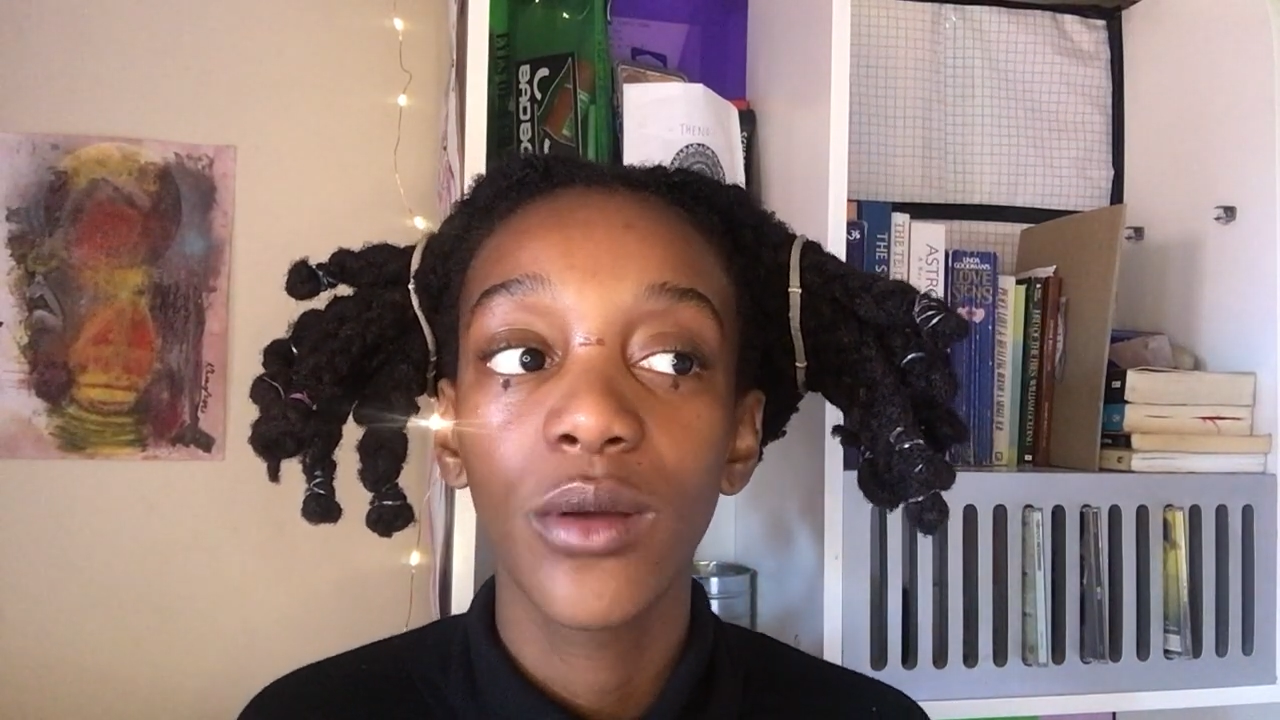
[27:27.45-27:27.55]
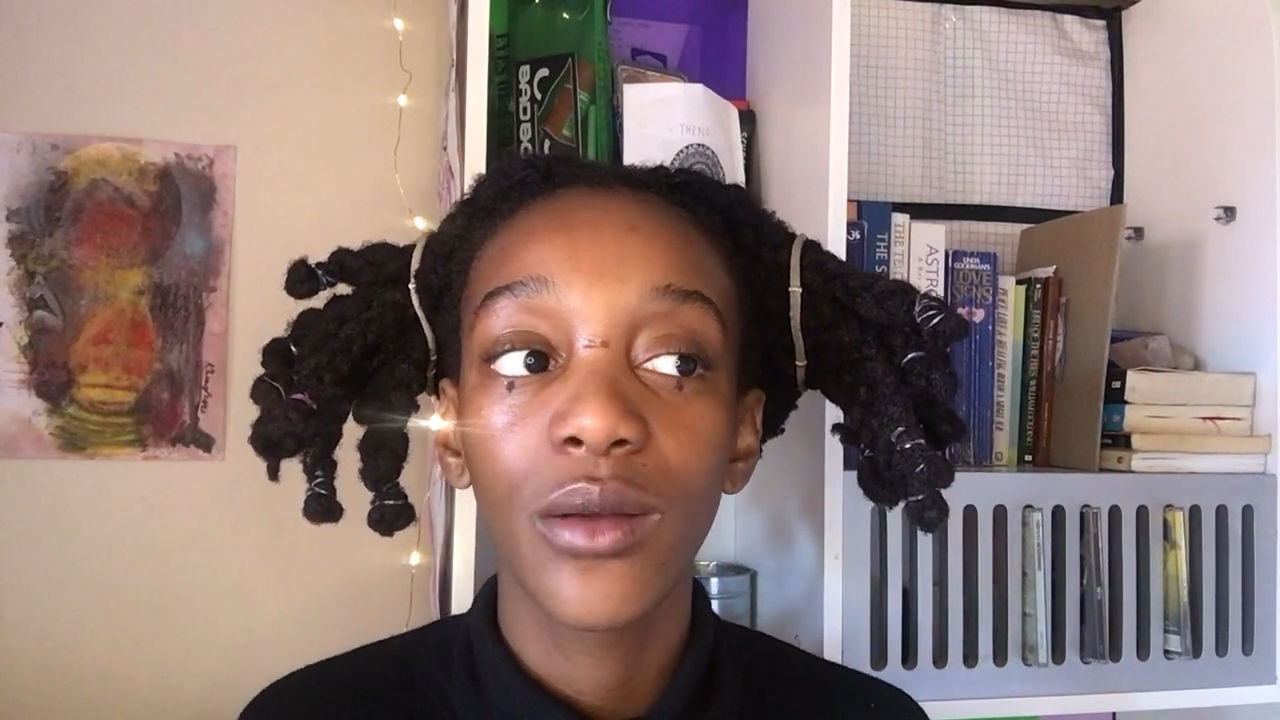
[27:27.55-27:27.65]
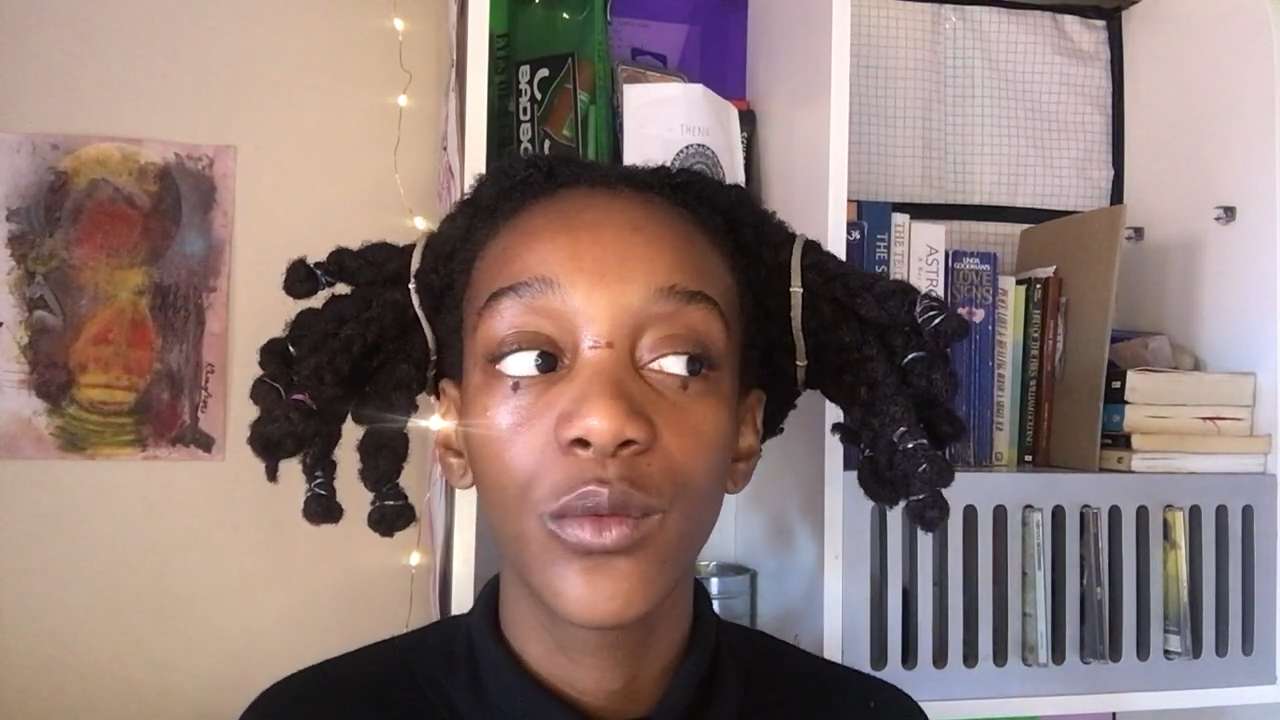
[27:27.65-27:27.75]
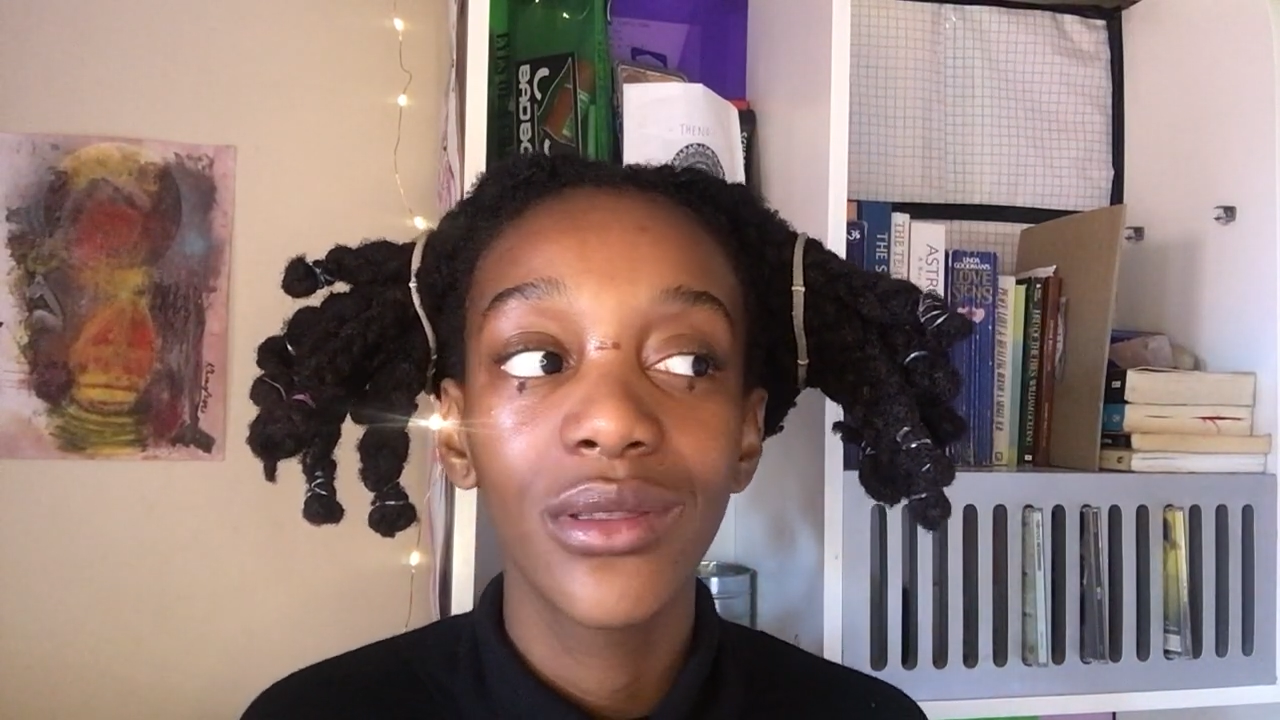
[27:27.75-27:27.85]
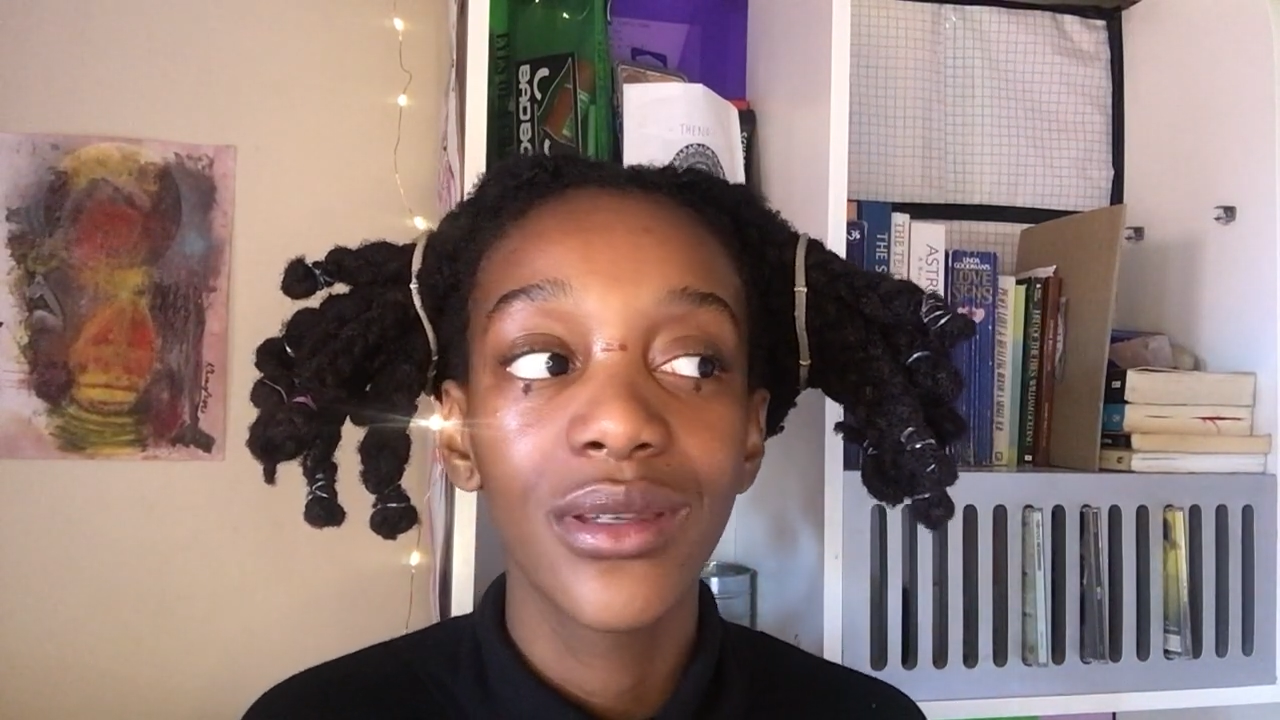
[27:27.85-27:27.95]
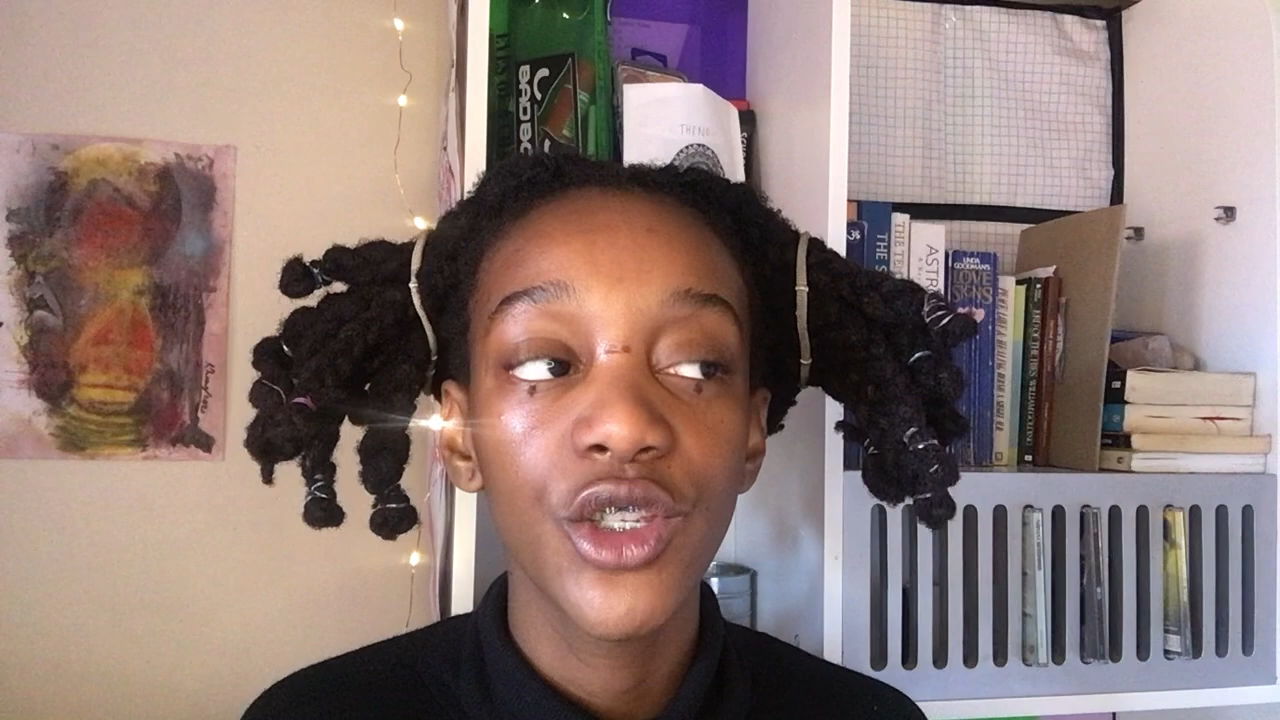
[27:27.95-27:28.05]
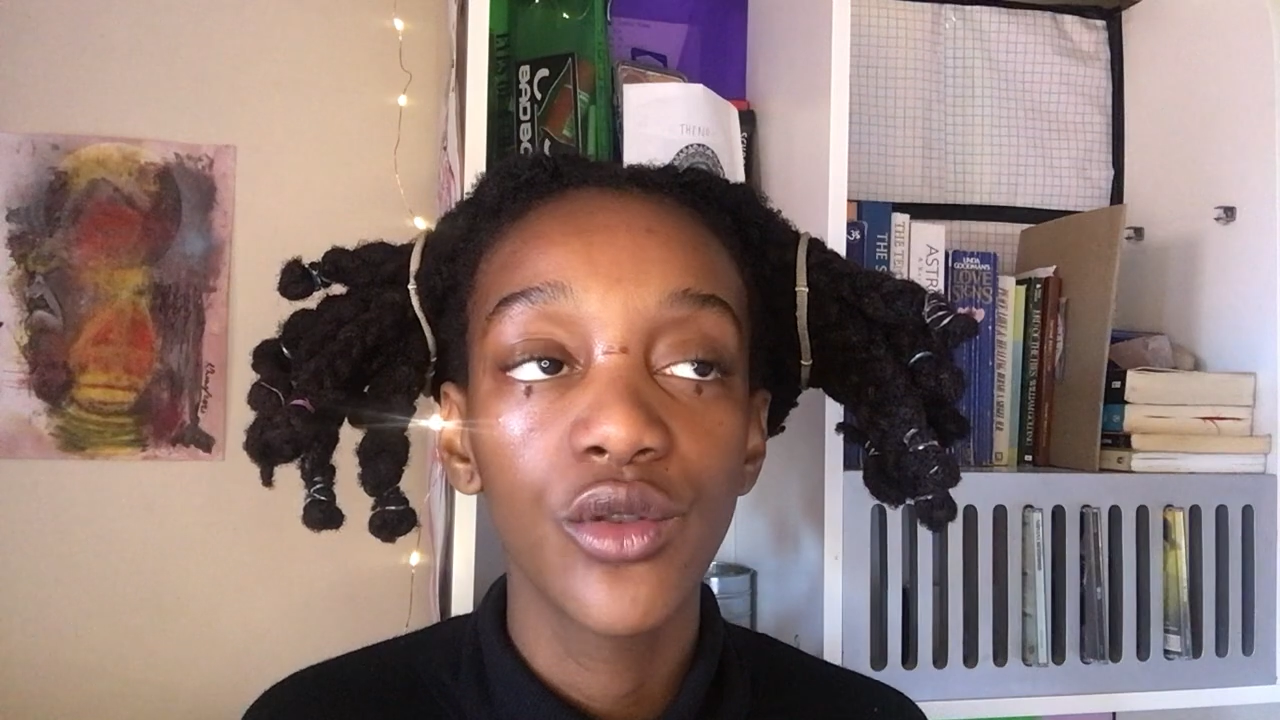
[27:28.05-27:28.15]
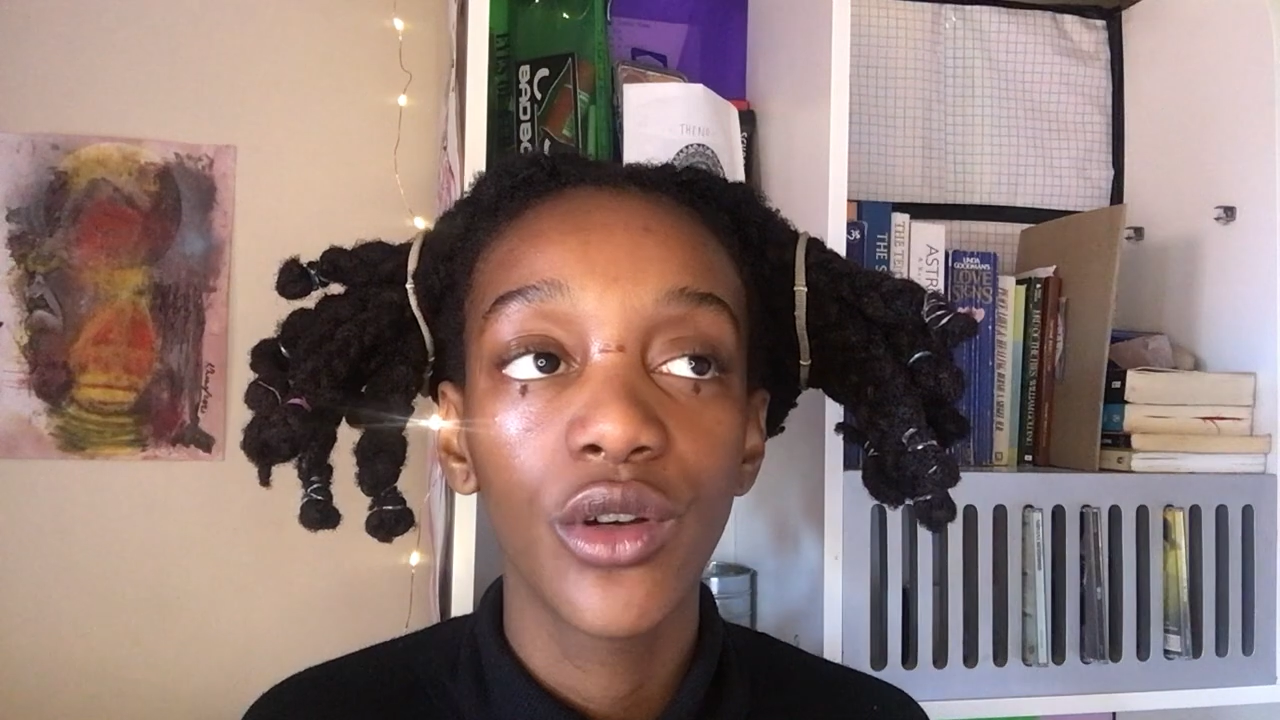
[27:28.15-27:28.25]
like with this,